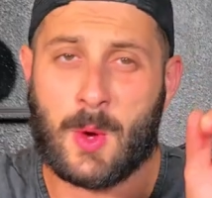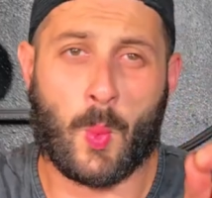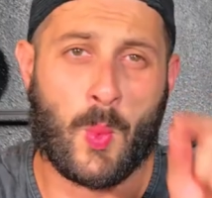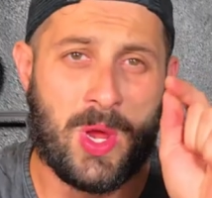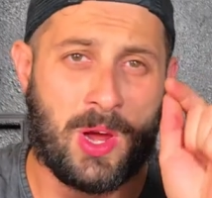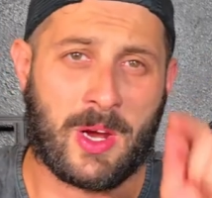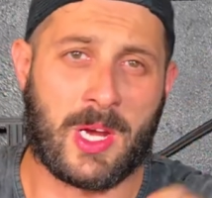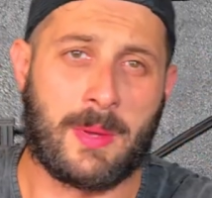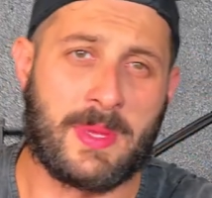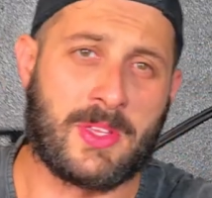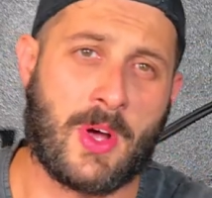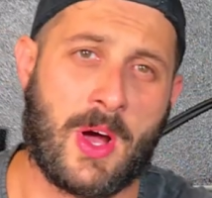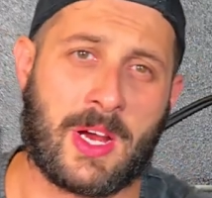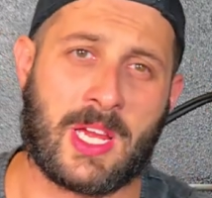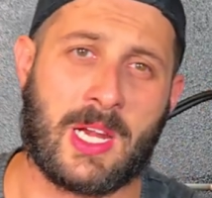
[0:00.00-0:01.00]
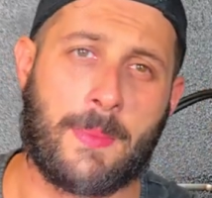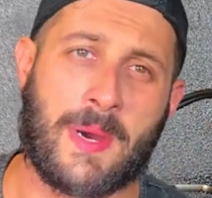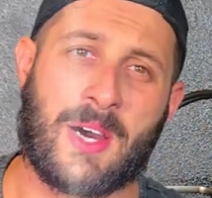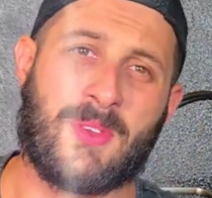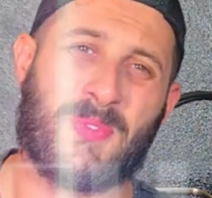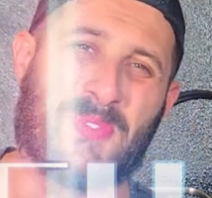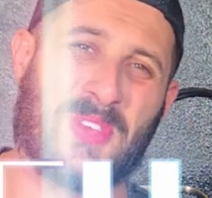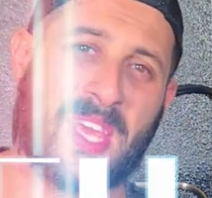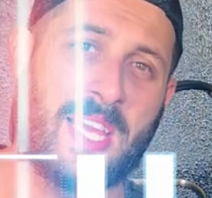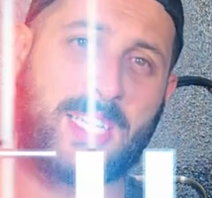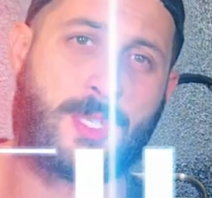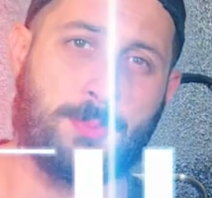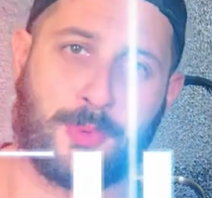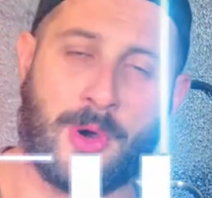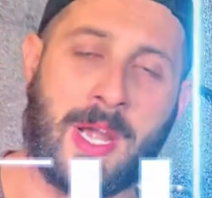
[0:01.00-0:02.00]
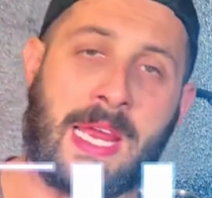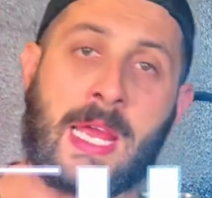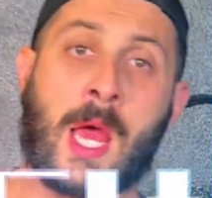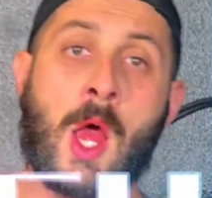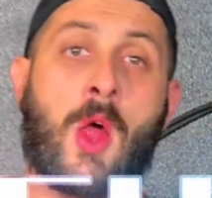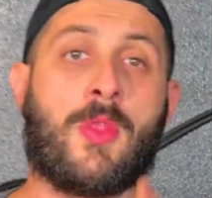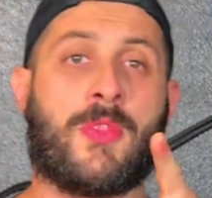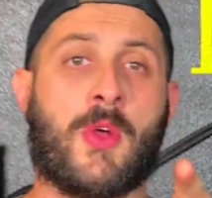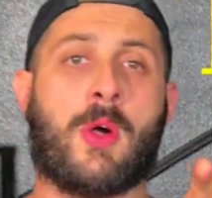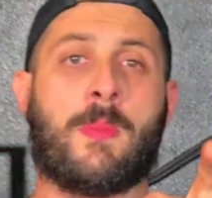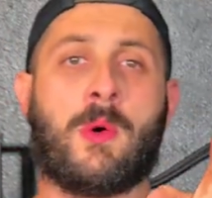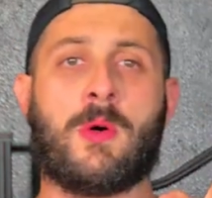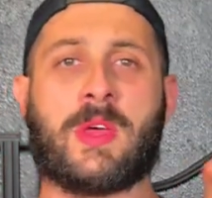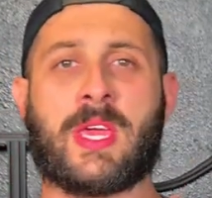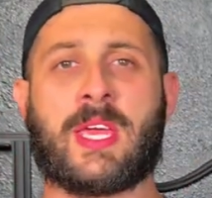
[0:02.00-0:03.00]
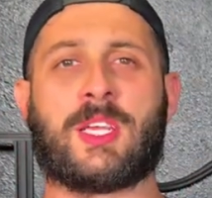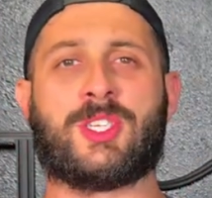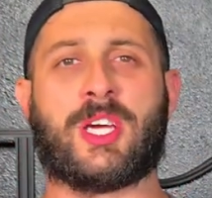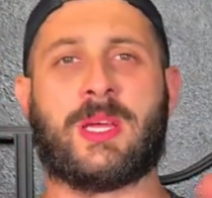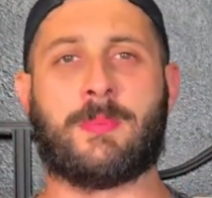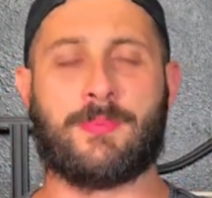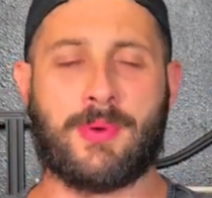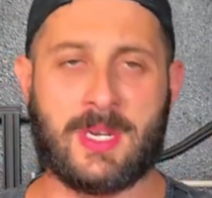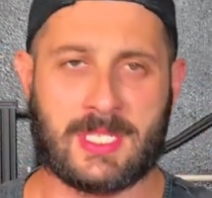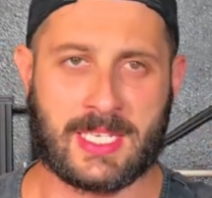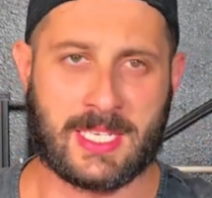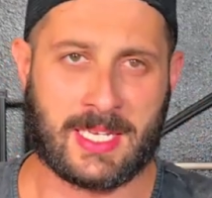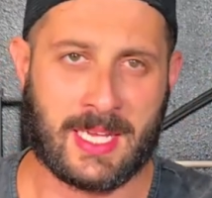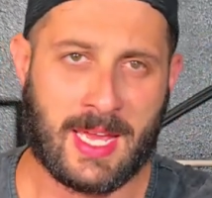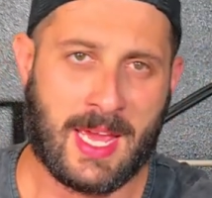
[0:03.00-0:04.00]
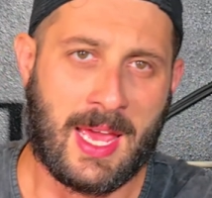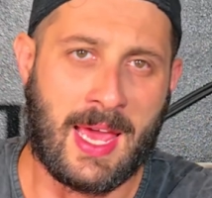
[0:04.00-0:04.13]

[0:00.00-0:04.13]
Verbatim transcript: we are gonna be talking about TIJ printing, thermal inkjet printing,